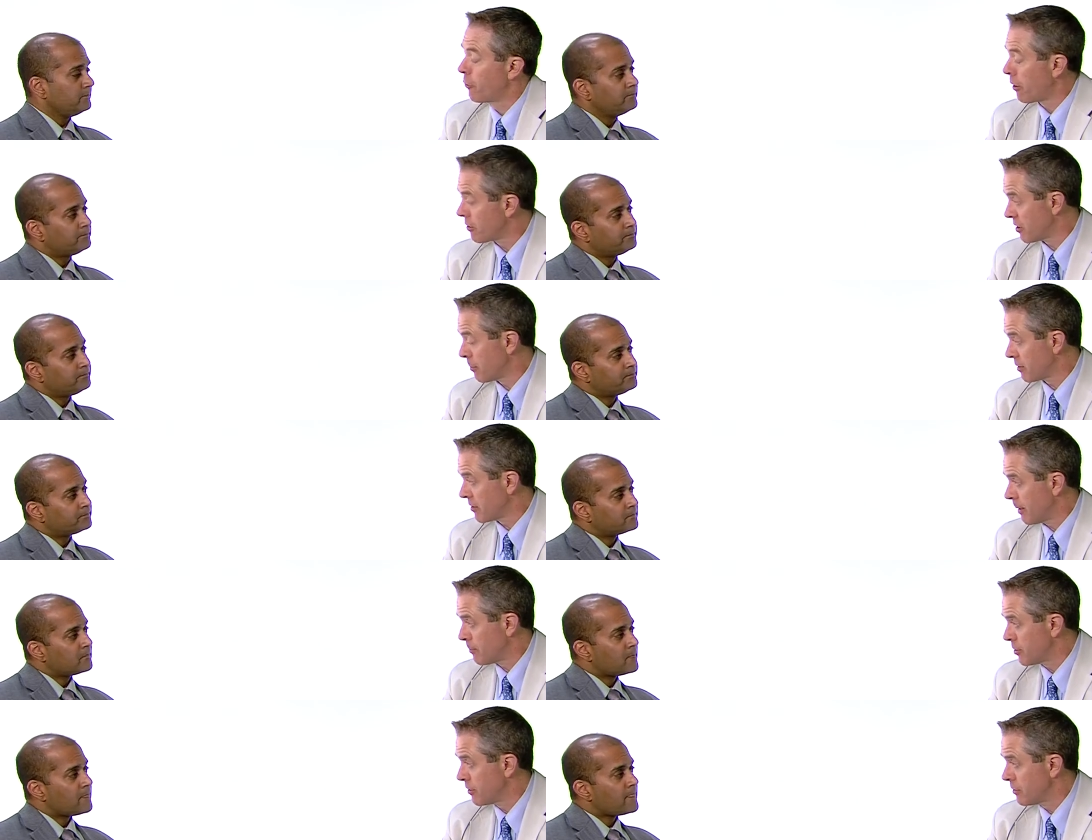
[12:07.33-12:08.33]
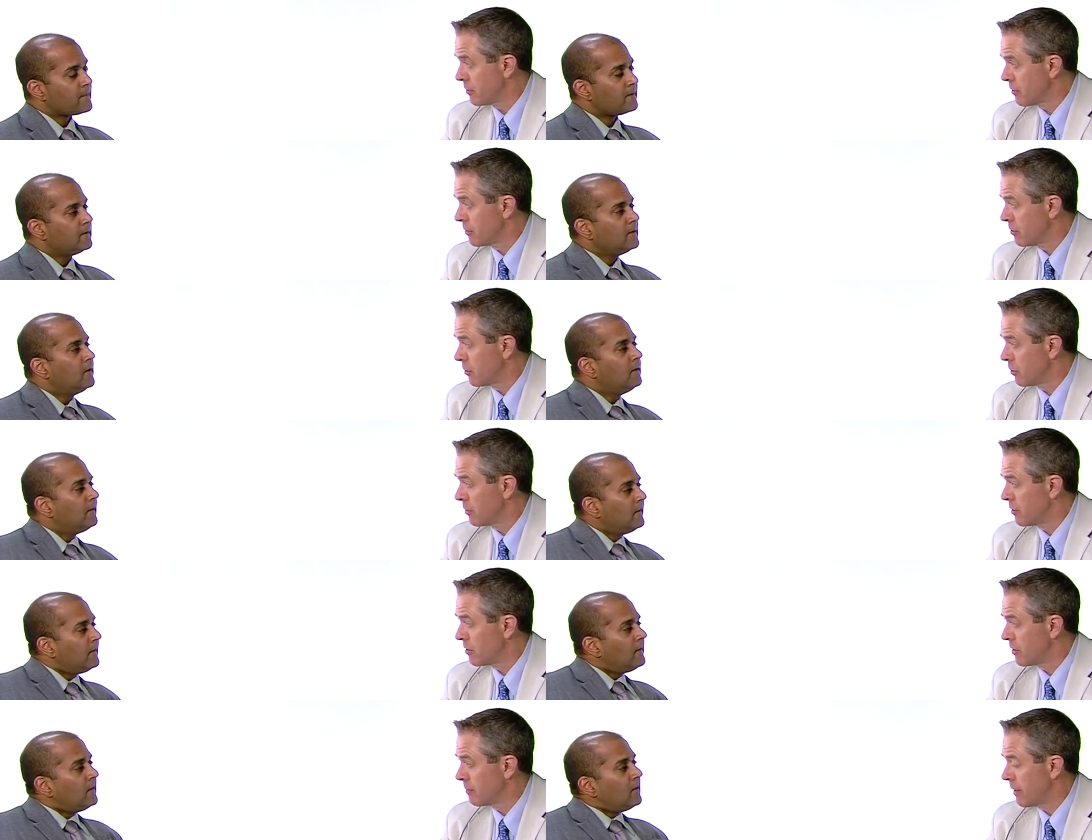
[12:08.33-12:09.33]
Speaker 1: there are some exceptions, so
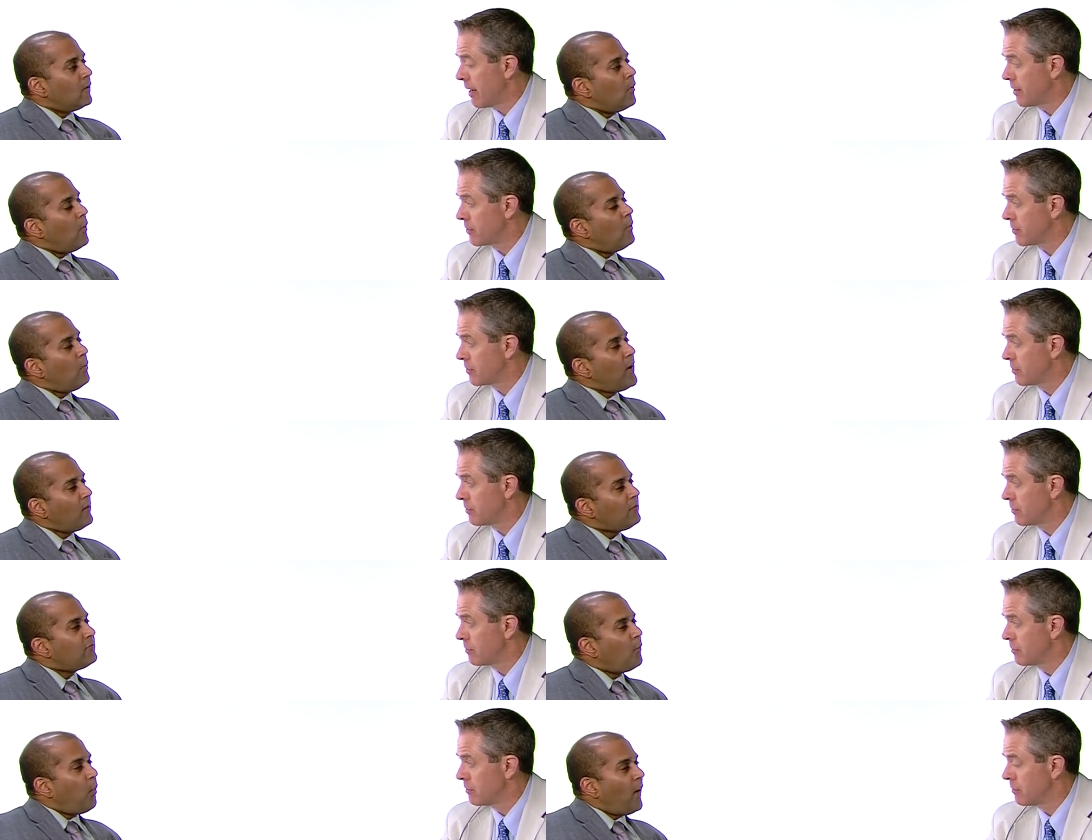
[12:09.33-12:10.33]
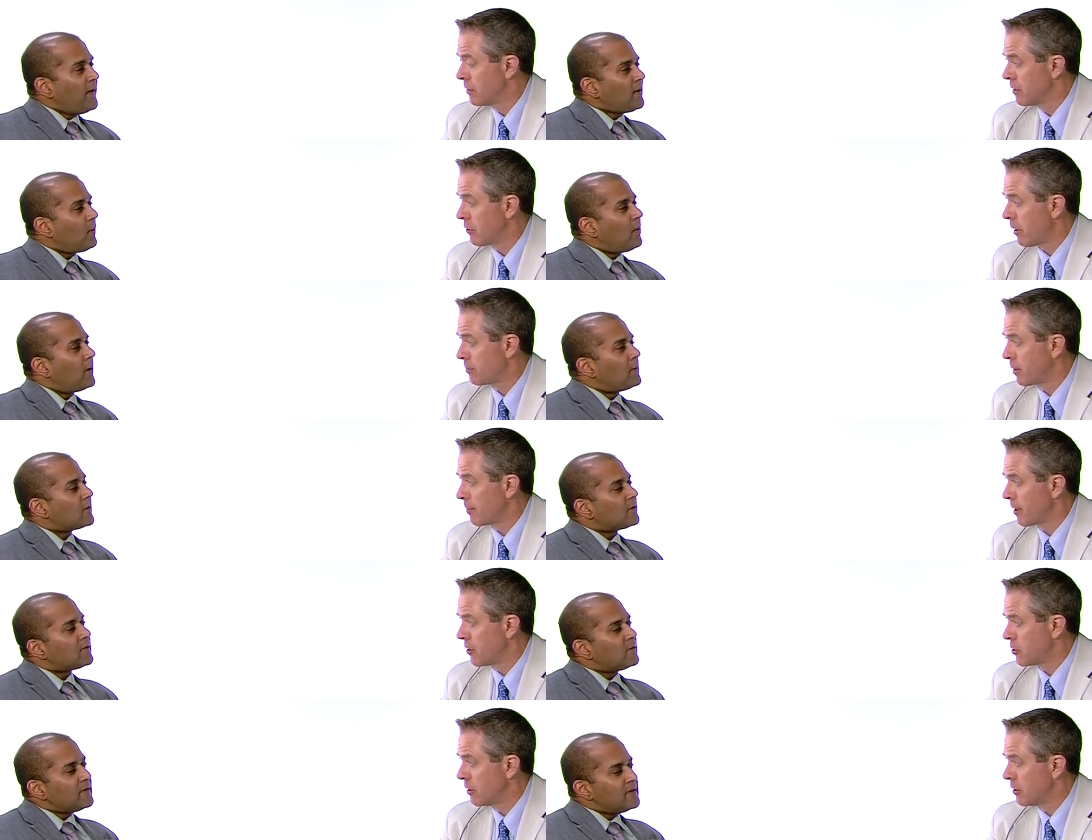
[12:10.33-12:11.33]
this has well, the one, cropped
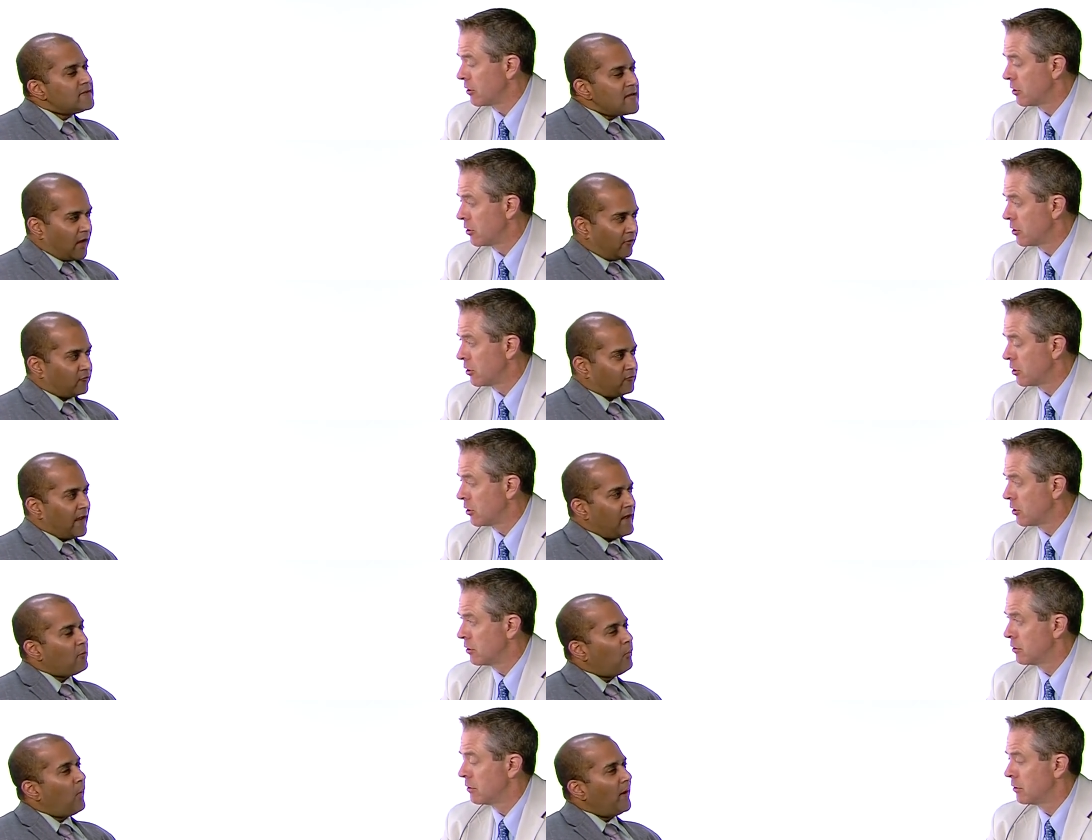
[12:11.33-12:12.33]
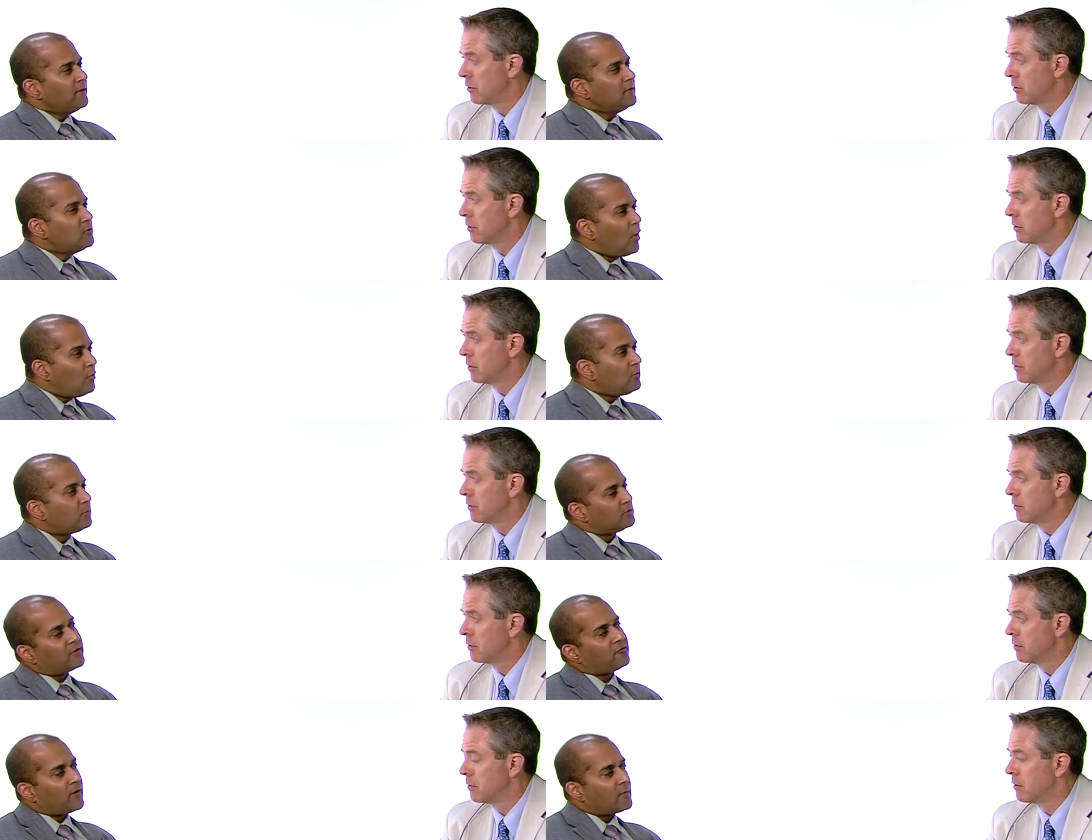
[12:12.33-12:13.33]
up occasionally.
Speaker 2: Yes, and the one
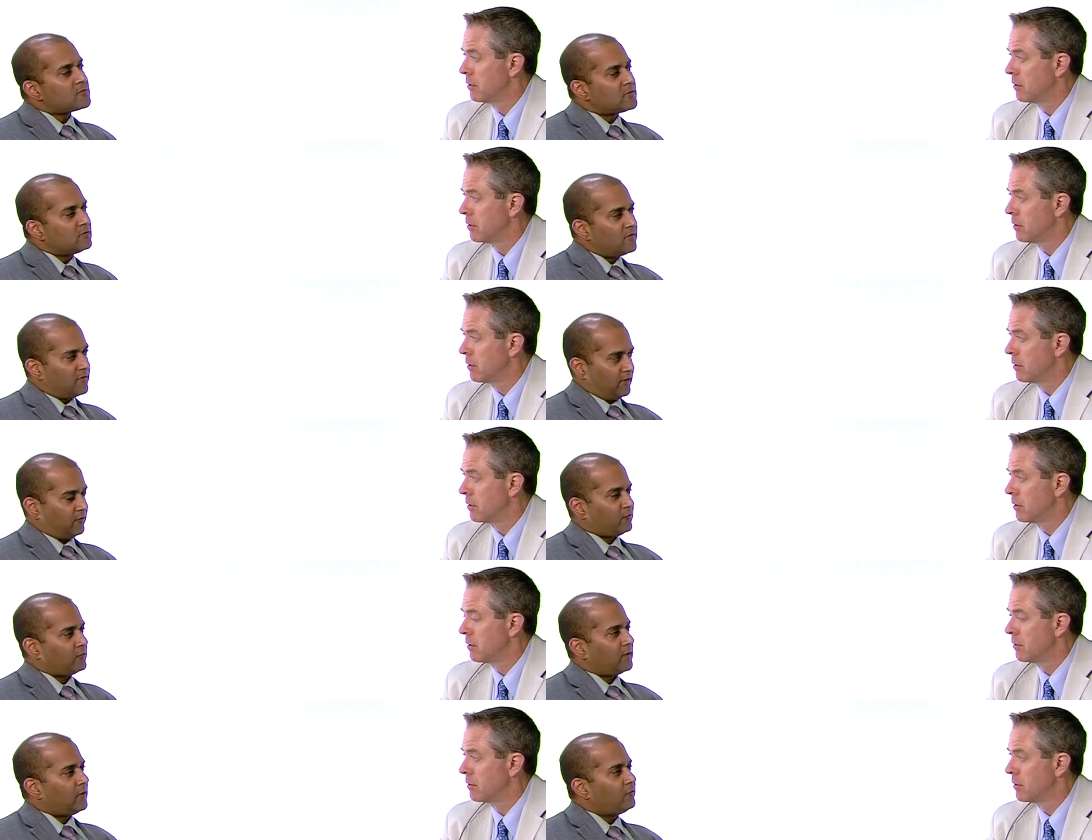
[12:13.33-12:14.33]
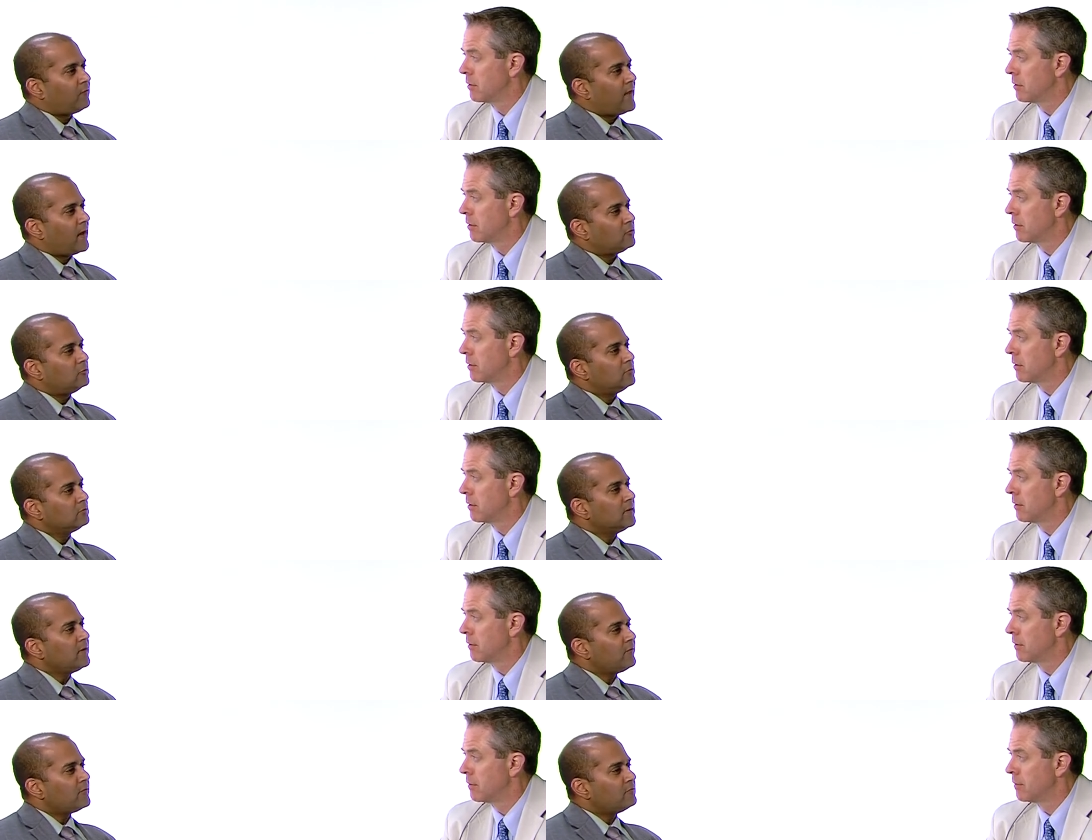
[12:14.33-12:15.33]
notable exception to this is that
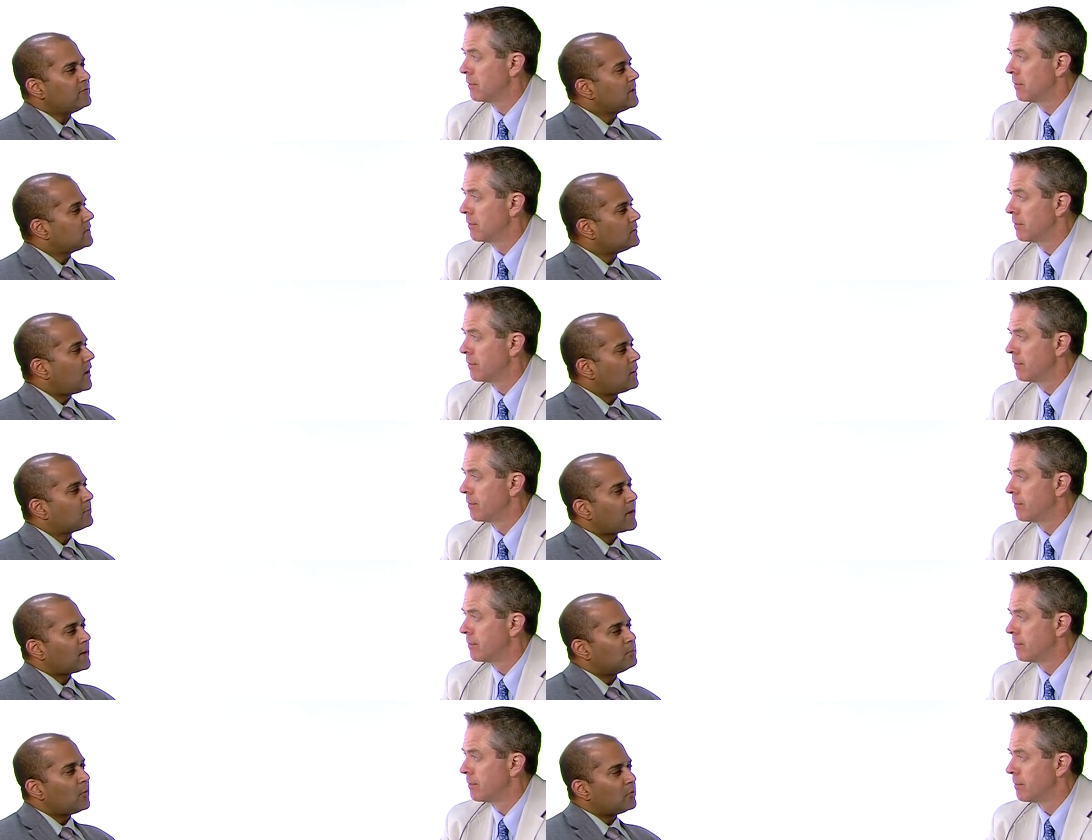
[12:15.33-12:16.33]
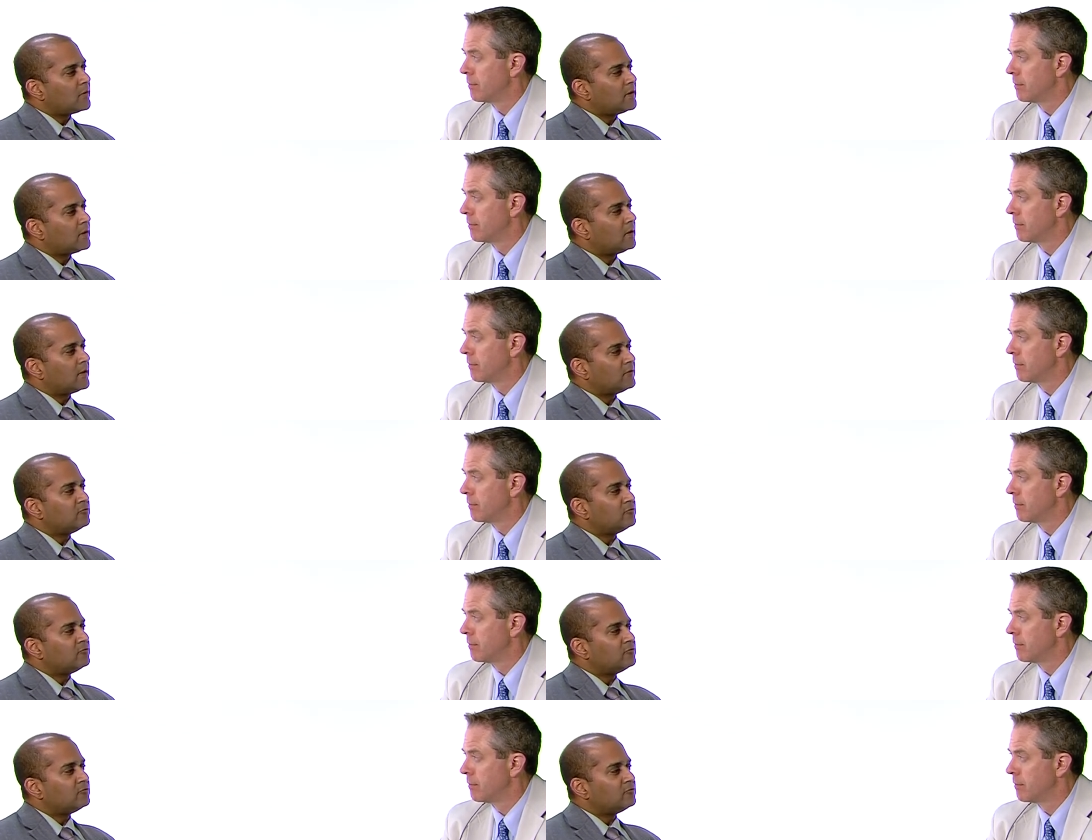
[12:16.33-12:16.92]
during the Vietnam Cambodia